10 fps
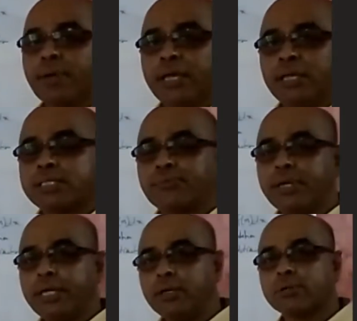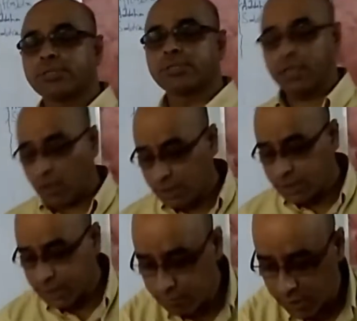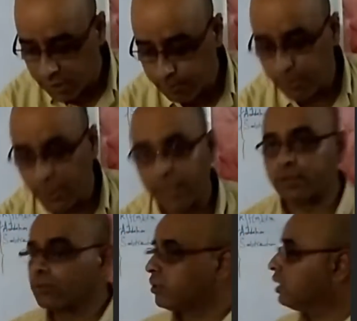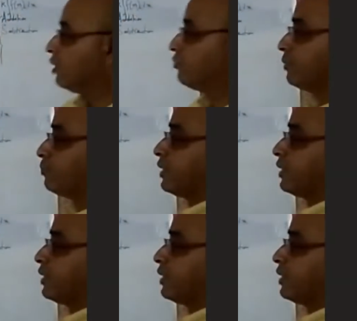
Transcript: means we use the constant multiplier rule. We